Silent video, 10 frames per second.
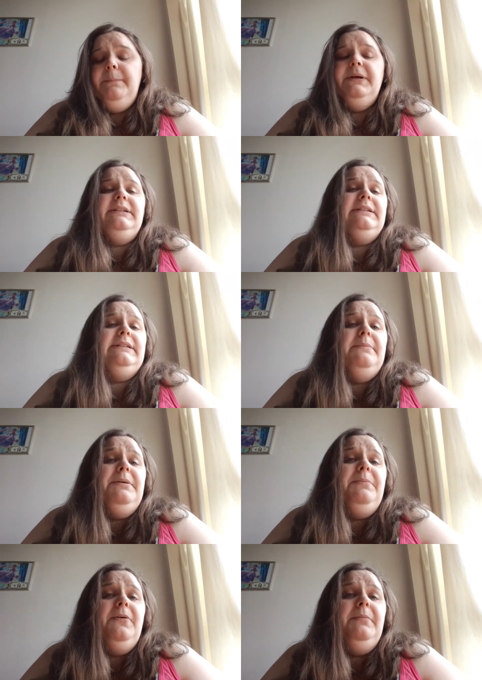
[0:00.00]
But some
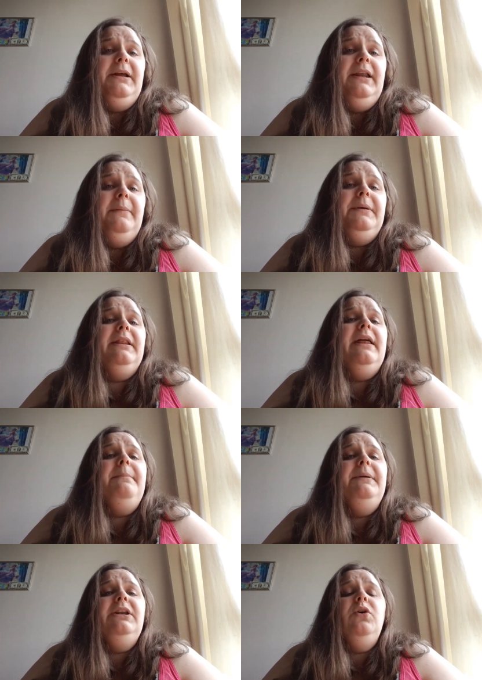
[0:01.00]
people it might not be. Let
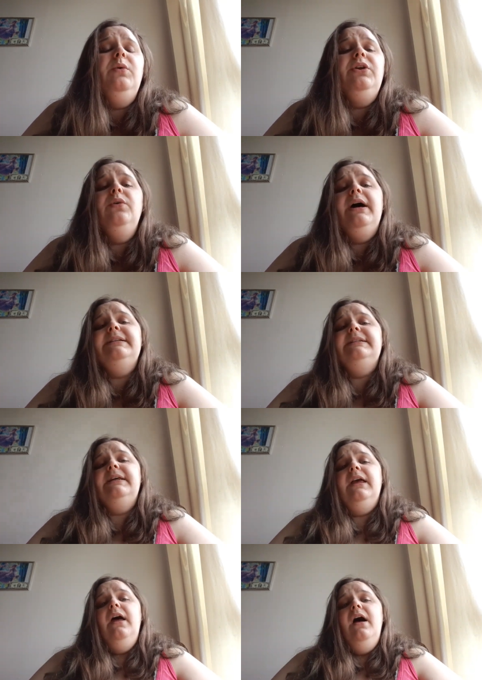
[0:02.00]
me know what you guys think.